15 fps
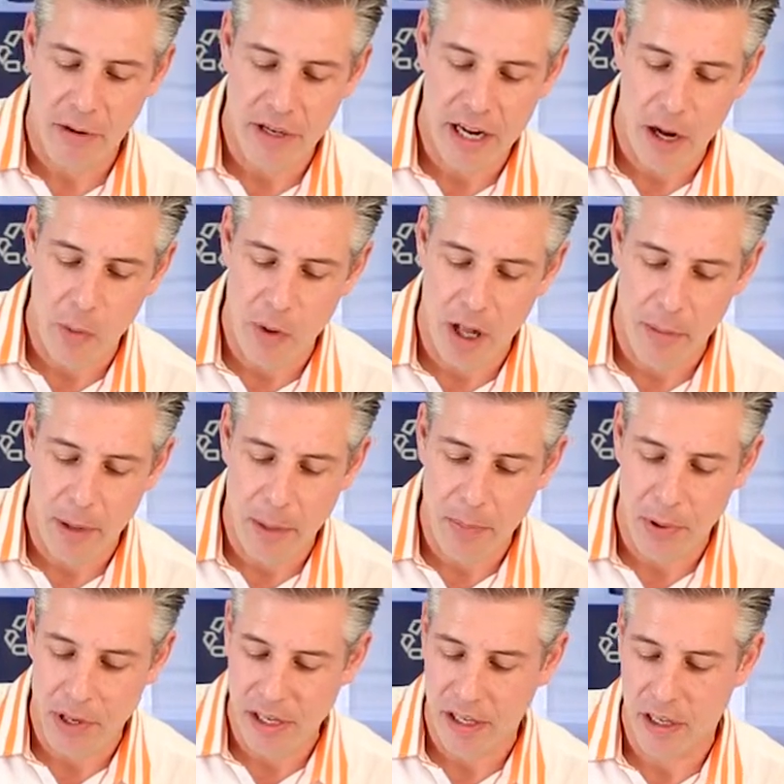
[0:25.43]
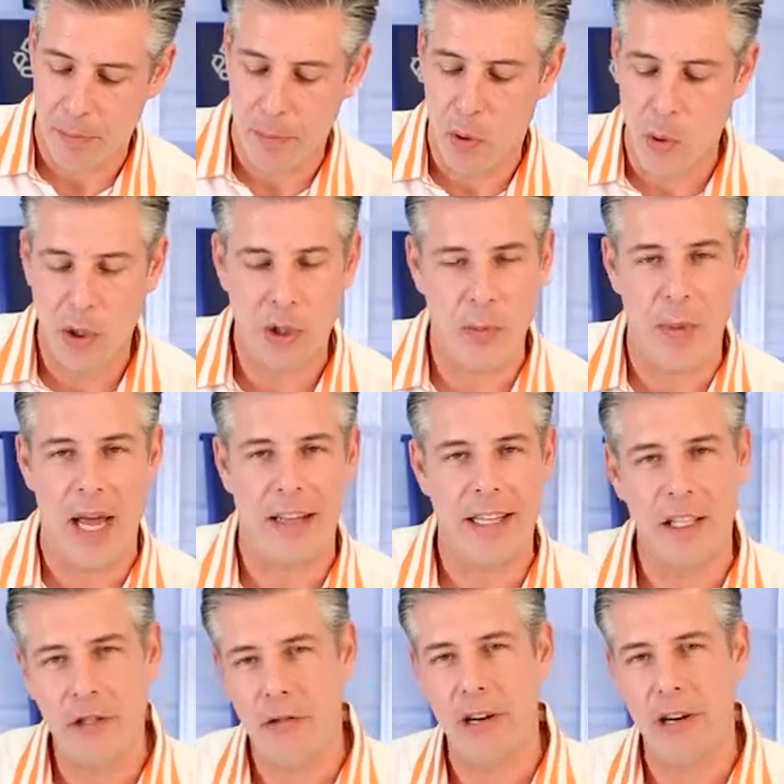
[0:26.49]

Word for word: thought it out well by putting in a pour spout. That's